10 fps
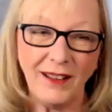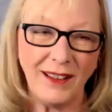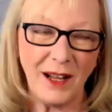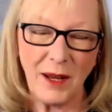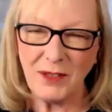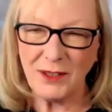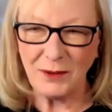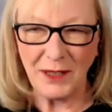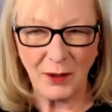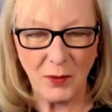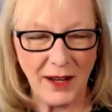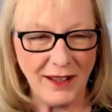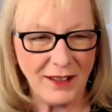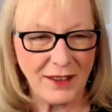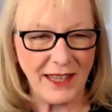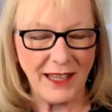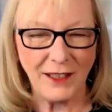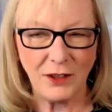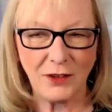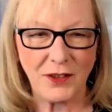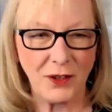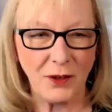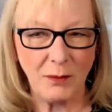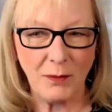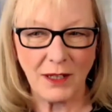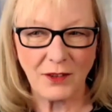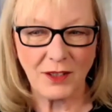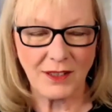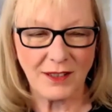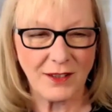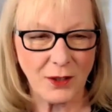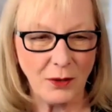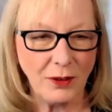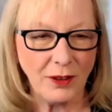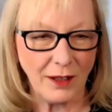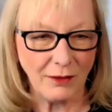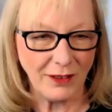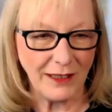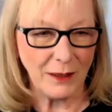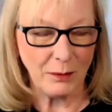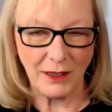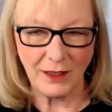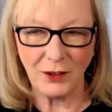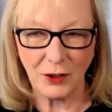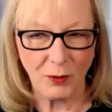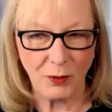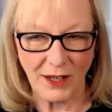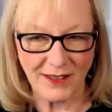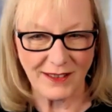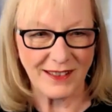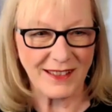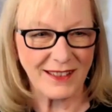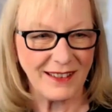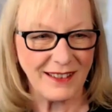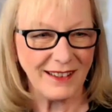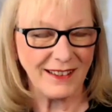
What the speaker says: Well, I'm doing well. Thank you so much. And it's so lovely to be in your presence.